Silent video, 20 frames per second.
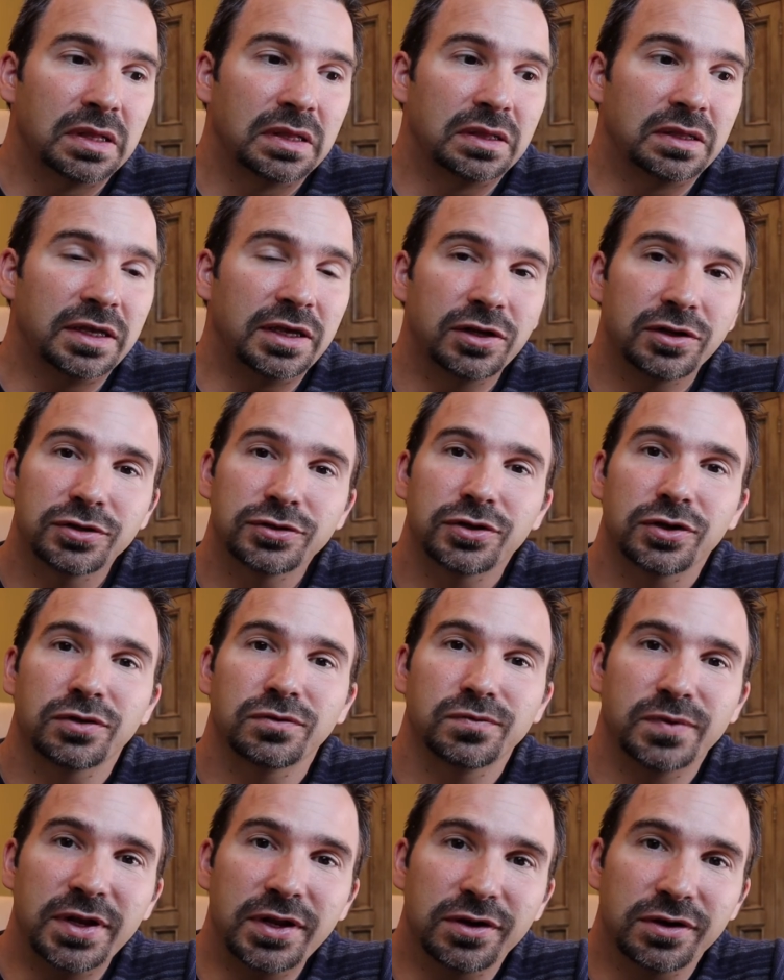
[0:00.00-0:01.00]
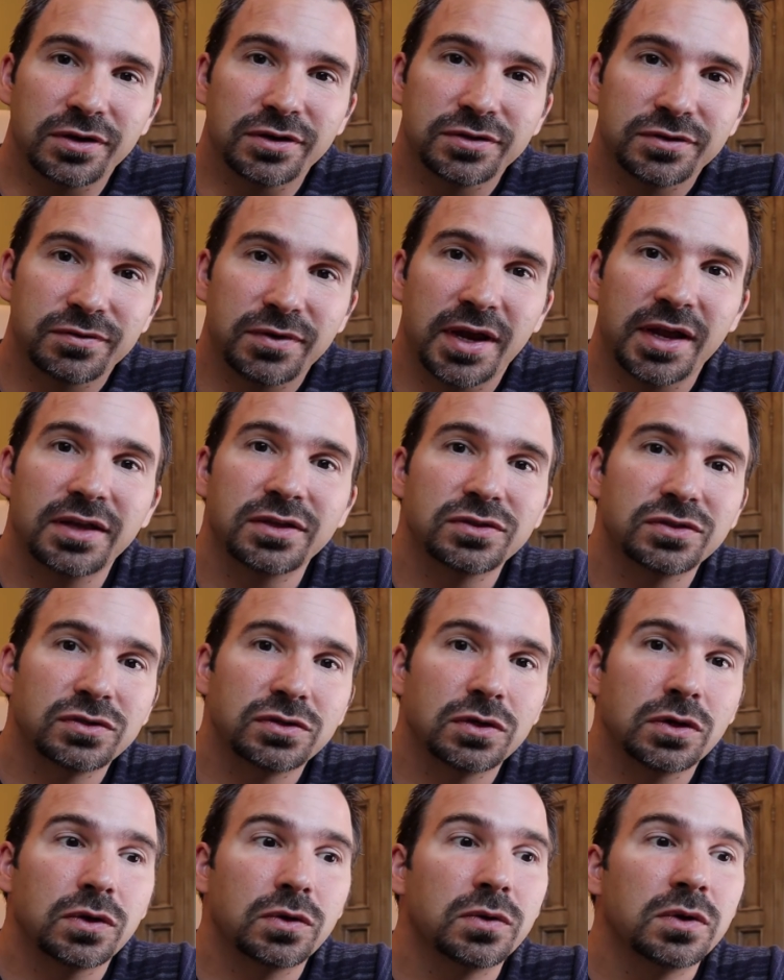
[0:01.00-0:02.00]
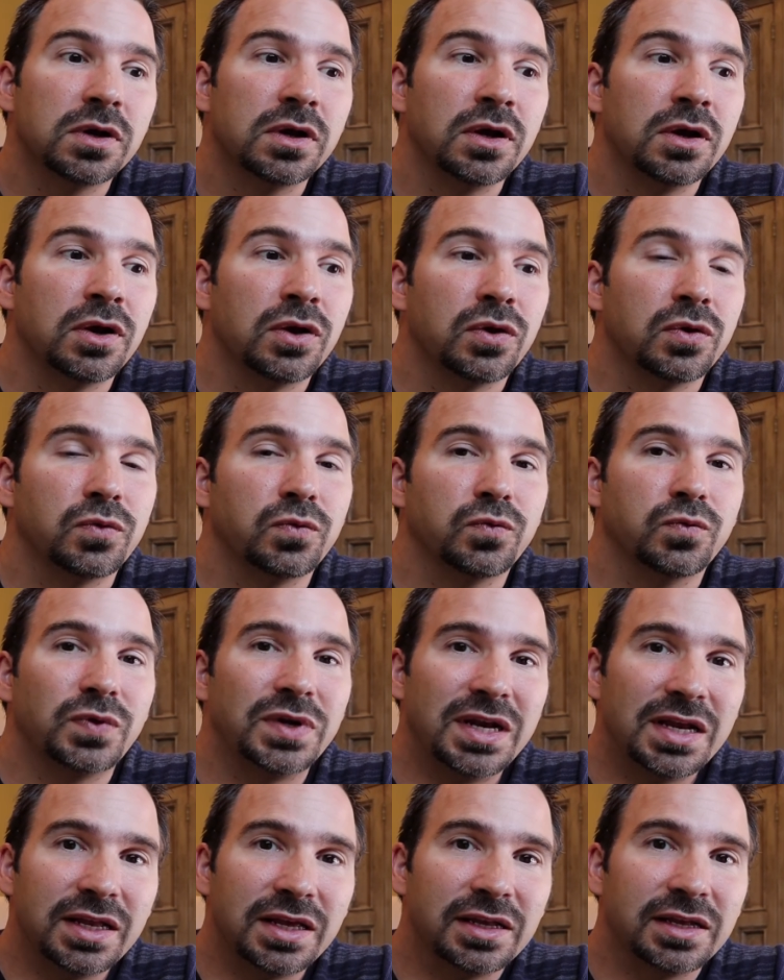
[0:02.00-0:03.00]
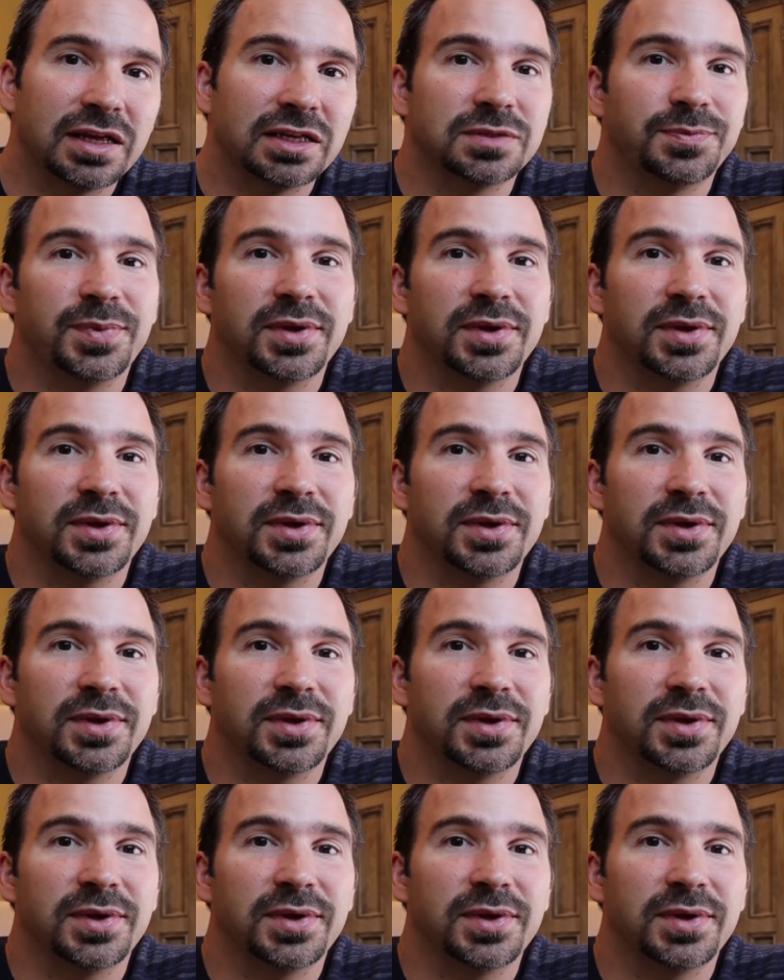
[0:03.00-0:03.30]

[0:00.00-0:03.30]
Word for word: leaders are readers right and so reading has